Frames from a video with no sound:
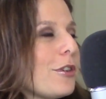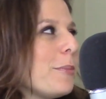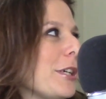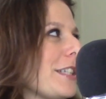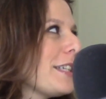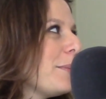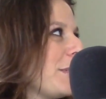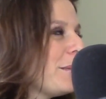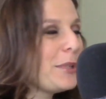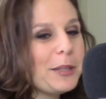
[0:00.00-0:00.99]
Dropbox,
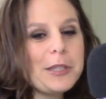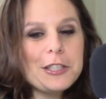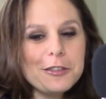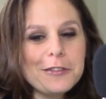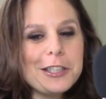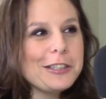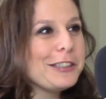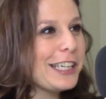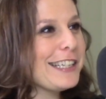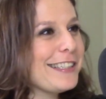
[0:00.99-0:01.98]
Airbnb, a bunch of other
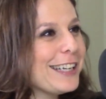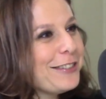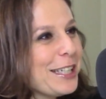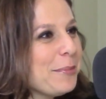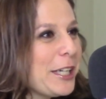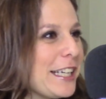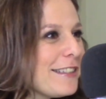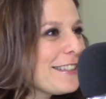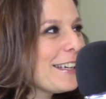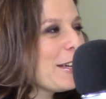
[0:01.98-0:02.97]
nice sounding
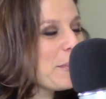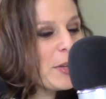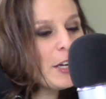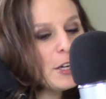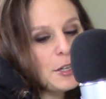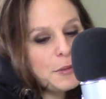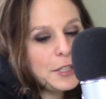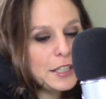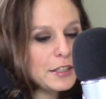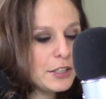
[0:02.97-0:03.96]
brands
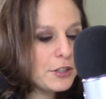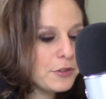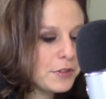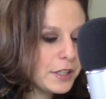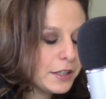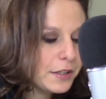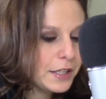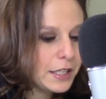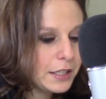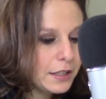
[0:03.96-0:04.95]
where,
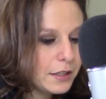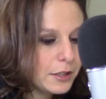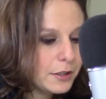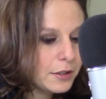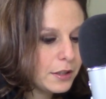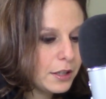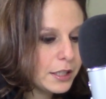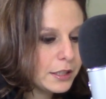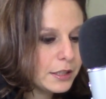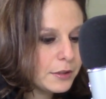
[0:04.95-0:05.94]
they
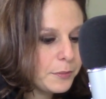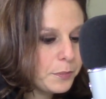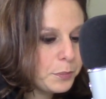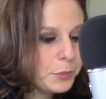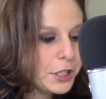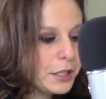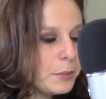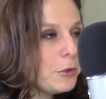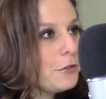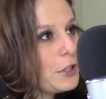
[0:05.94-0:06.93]
are pretty
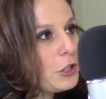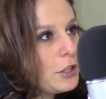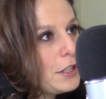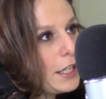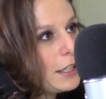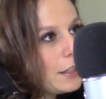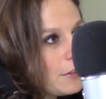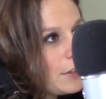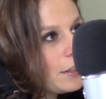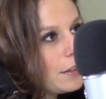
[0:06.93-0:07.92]
proficient at
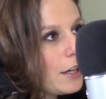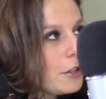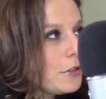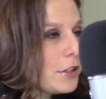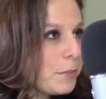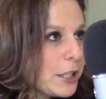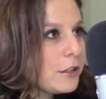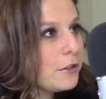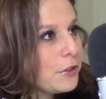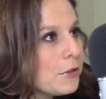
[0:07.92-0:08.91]
giving algorithmic
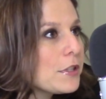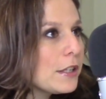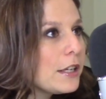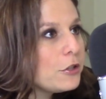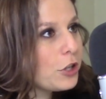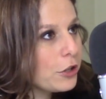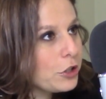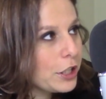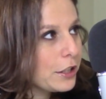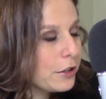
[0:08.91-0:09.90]
interviews and
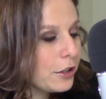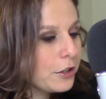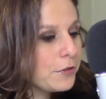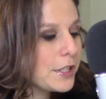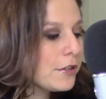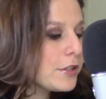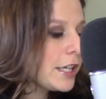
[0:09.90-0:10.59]
judging the results.